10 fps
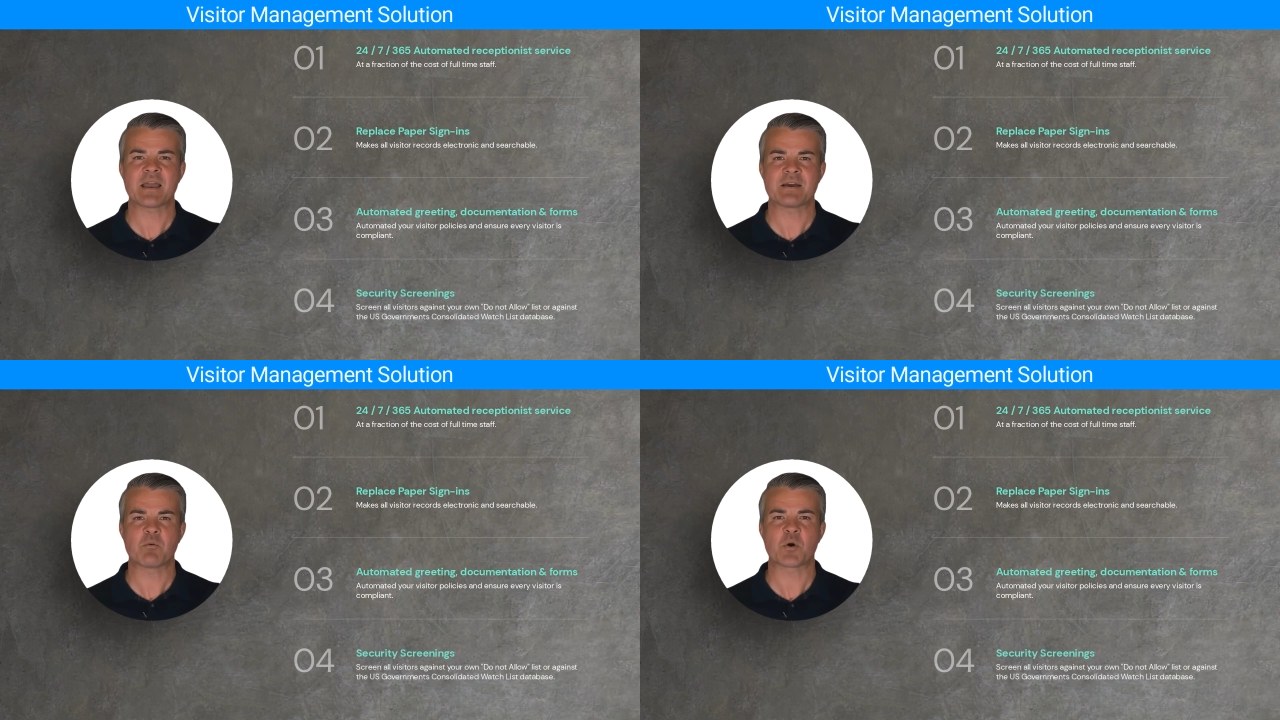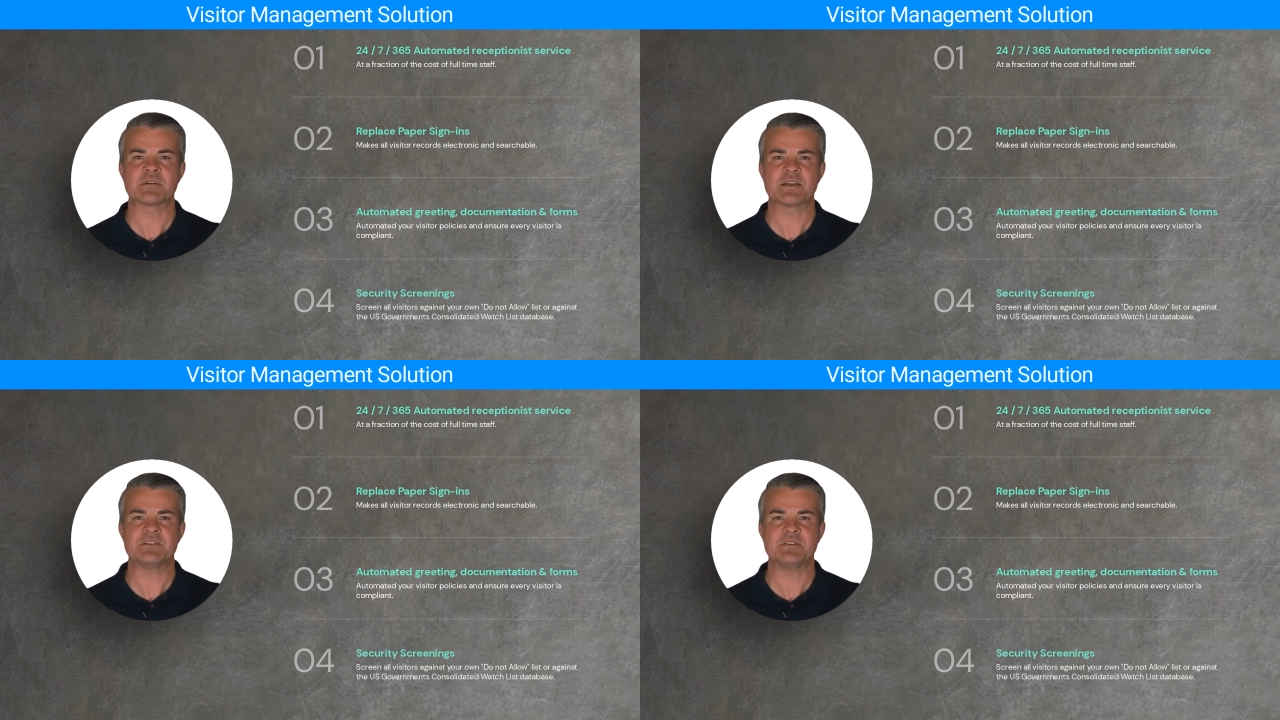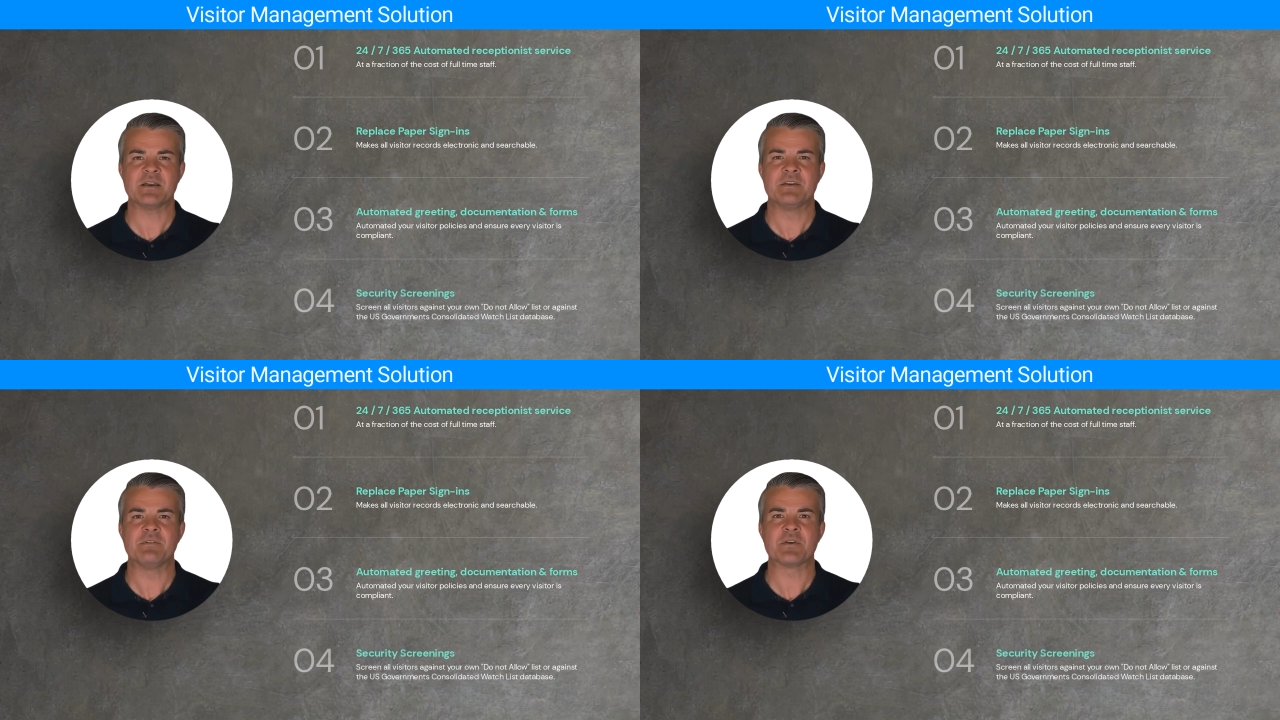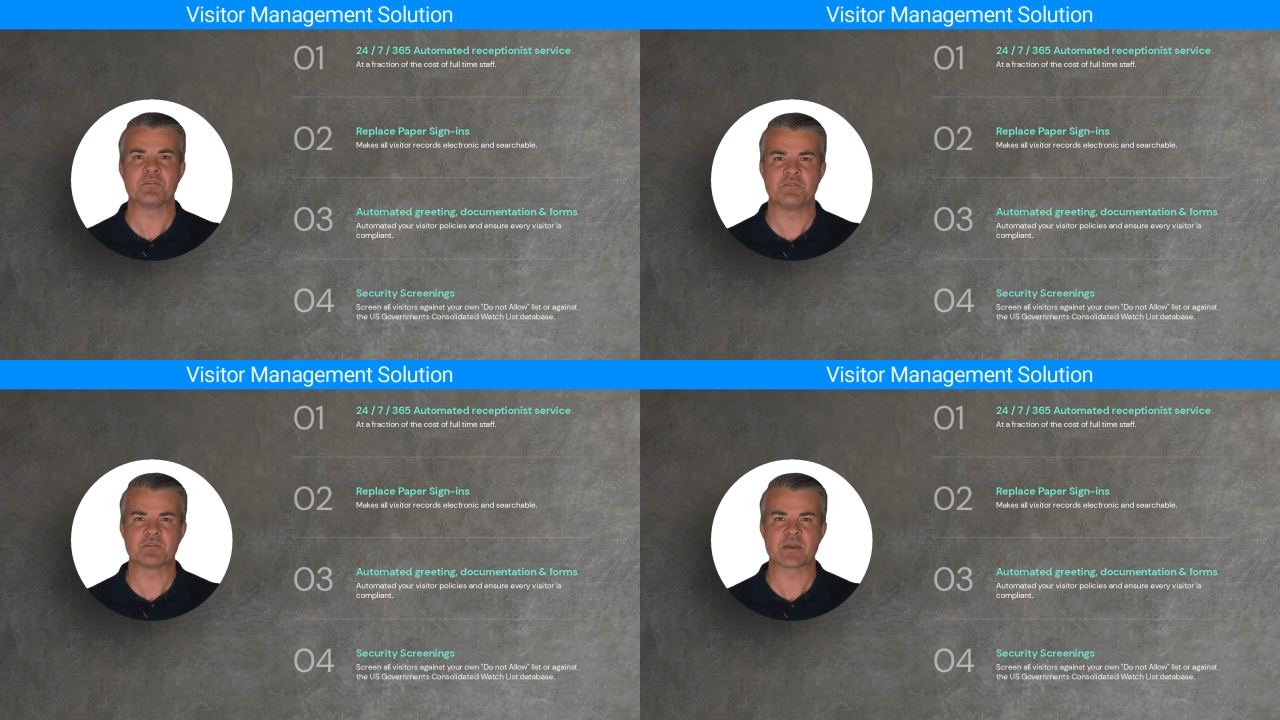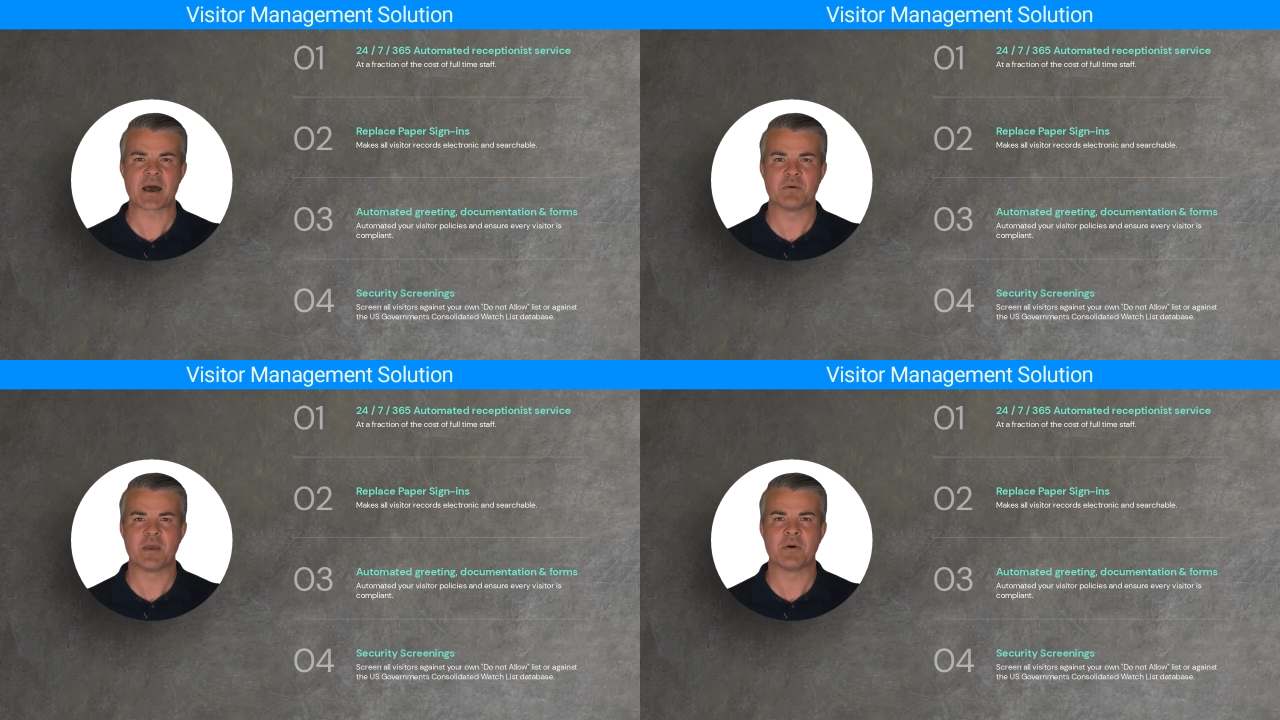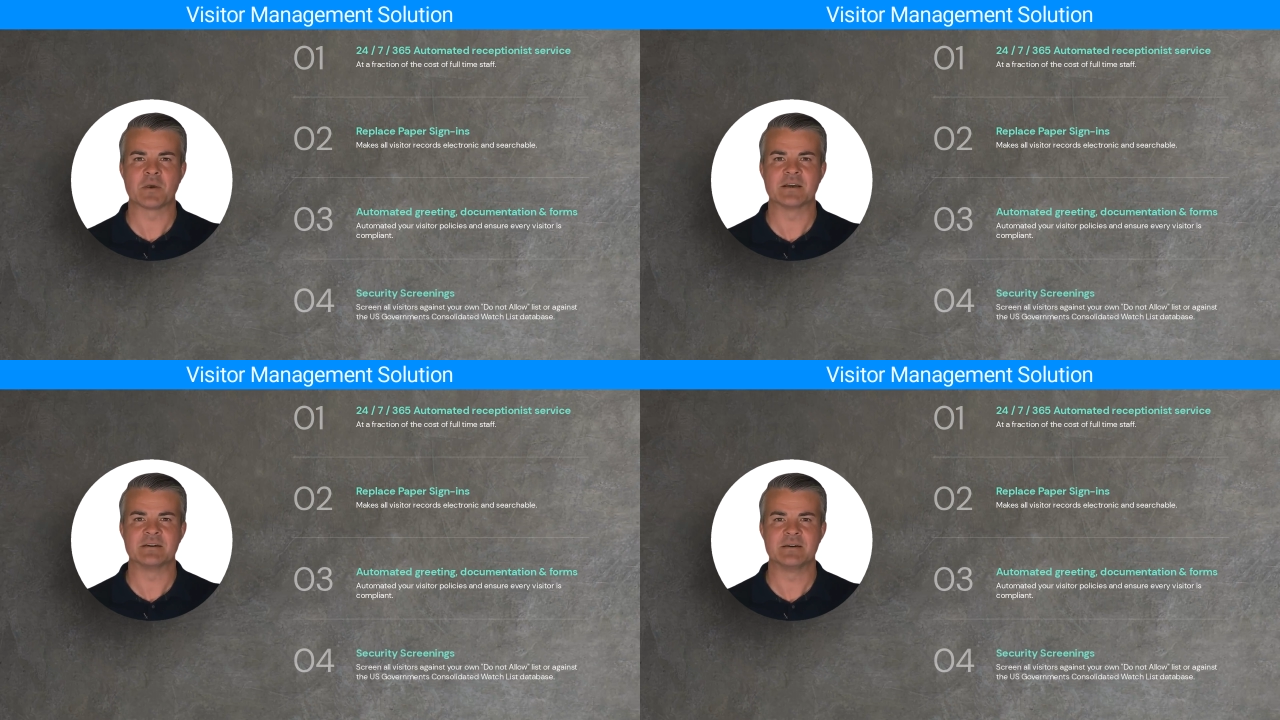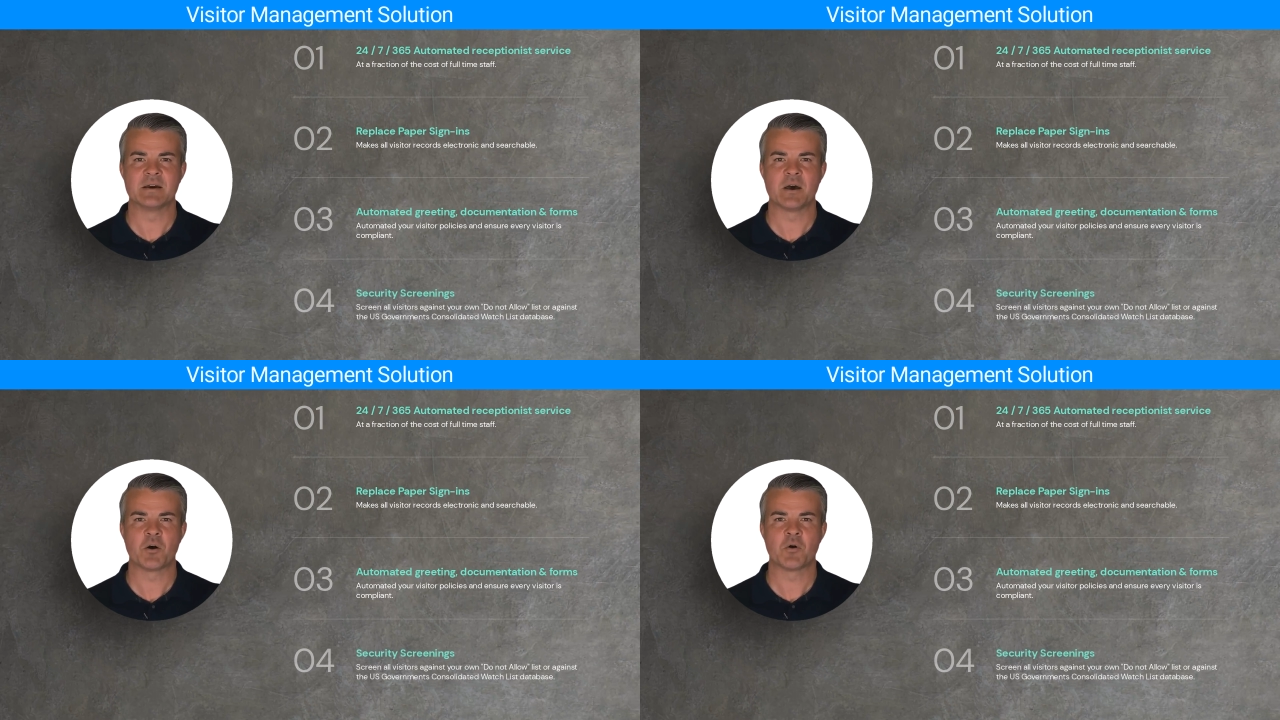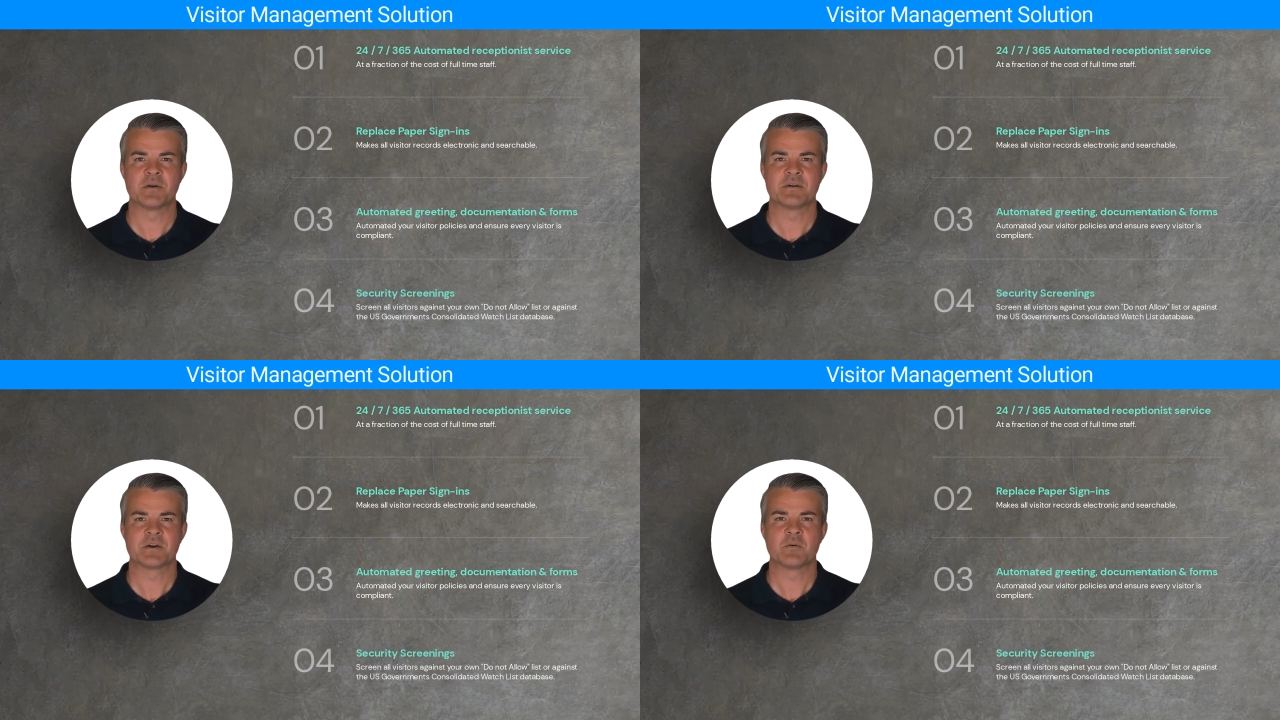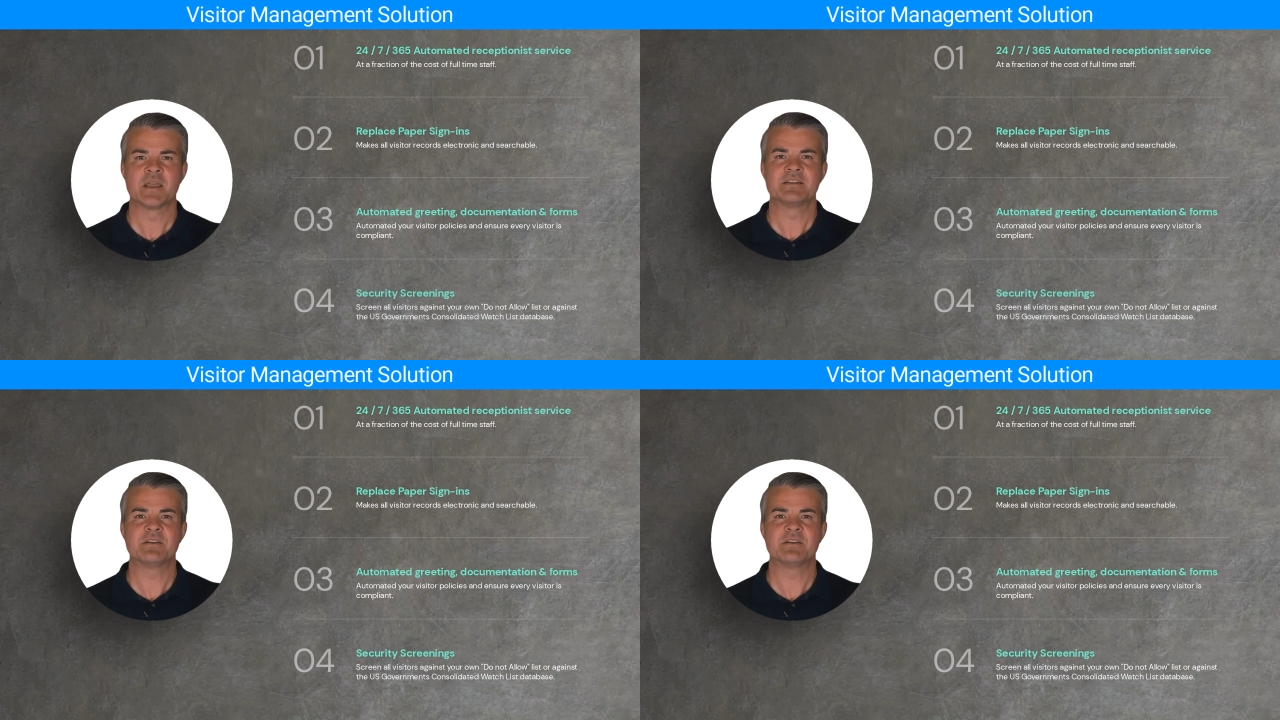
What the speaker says: anyone designated on your Do Not Allow list or the U.S.